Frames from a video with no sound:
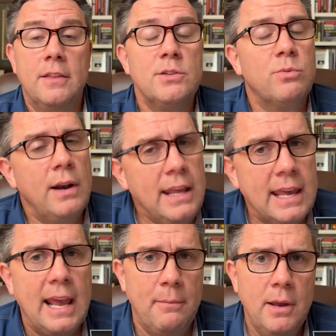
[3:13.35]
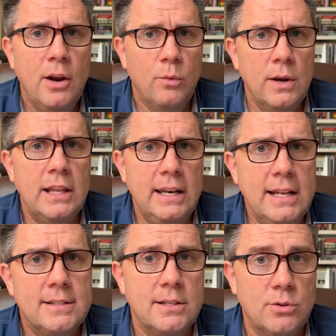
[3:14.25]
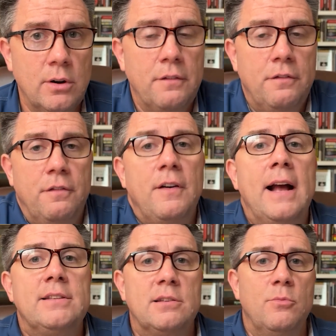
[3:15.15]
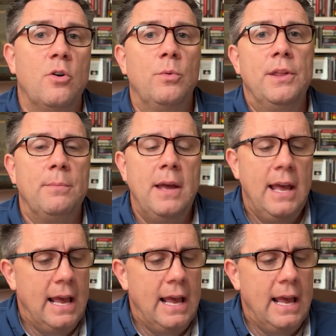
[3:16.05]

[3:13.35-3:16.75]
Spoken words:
This running game really needs to sort of find some more rhythm.